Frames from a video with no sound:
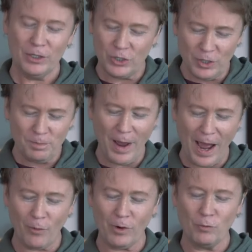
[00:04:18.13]
Good
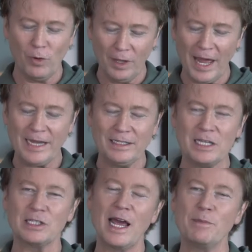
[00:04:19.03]
power will light
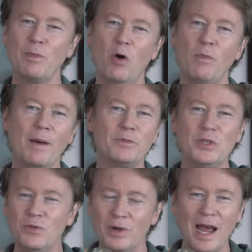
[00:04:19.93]
this light bulb up.
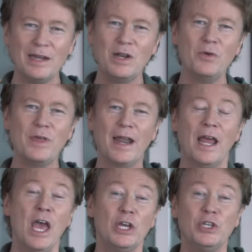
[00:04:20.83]
You and I know that.
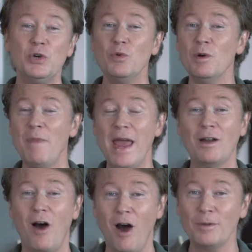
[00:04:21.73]
You were
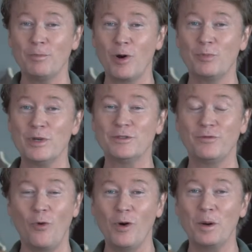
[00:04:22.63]
made on purpose
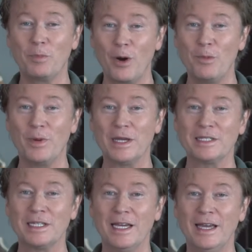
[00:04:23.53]
for a
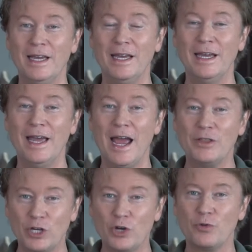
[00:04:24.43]
purpose,
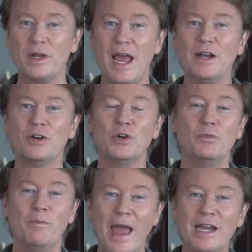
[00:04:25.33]
and the Creator who
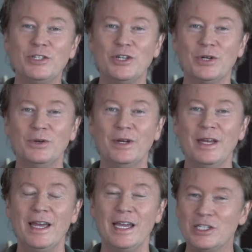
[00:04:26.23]
made you
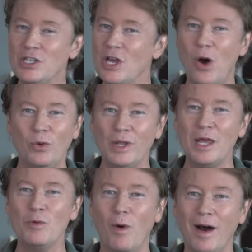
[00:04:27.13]
is the
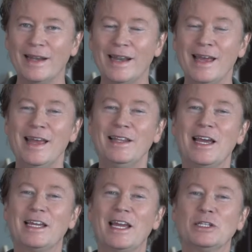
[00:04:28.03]
only one
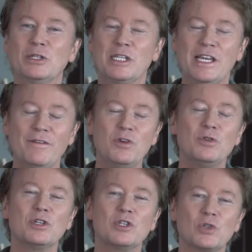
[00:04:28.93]
that can give you
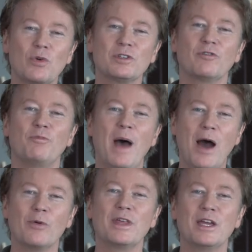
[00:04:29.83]
the source of
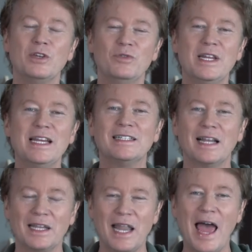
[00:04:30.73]
power that you need
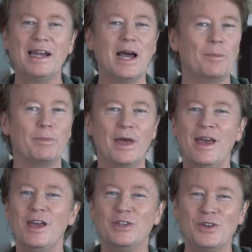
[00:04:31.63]
to light up
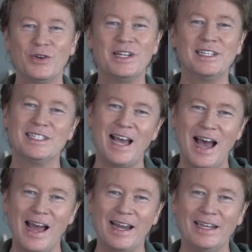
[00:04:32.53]
your
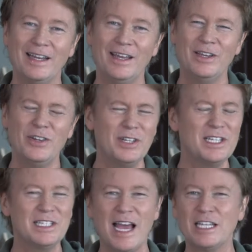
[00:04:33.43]
design. Your
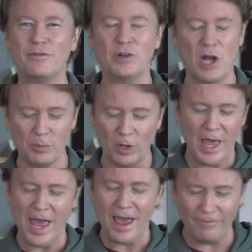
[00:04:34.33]
design's phenomenal.
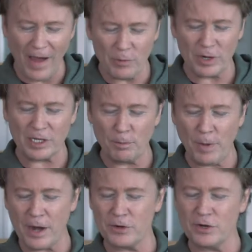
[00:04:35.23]
If I were to
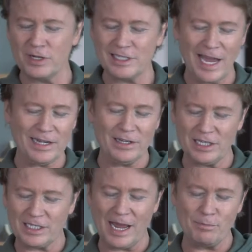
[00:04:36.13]
compare your design to
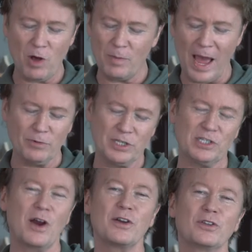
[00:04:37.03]
this light bulb, I would
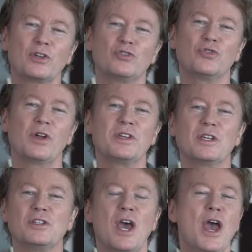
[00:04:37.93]
start in the
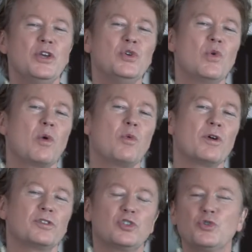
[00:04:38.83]
trillions. You are
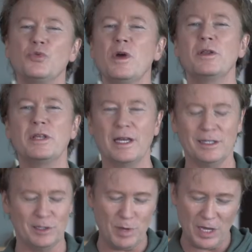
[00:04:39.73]
worth
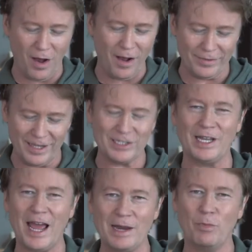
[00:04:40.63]
trillions beyond this
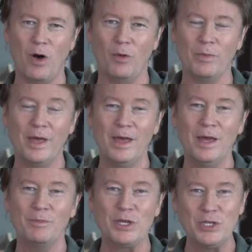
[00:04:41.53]
light bulb.
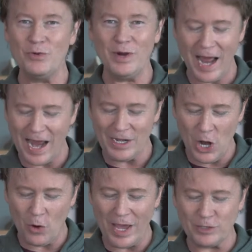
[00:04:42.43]
But you and I
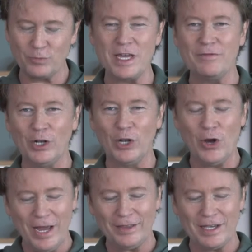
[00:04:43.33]
know, as we even
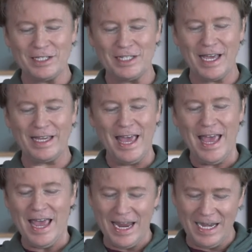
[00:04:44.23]
look at this thing,
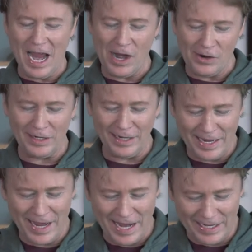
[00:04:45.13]

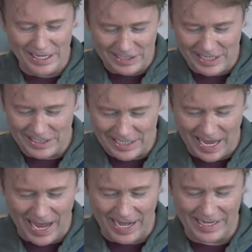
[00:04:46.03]
inherently in its
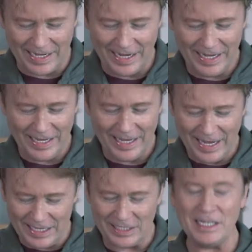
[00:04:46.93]
design
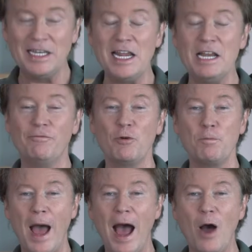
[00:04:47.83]
is a need for
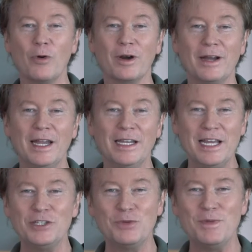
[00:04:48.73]
power. It
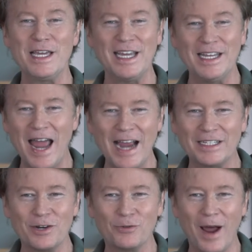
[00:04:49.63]
needs to be
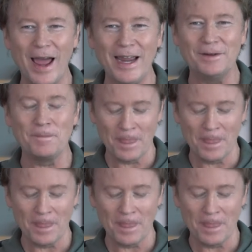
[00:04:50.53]
connected, right?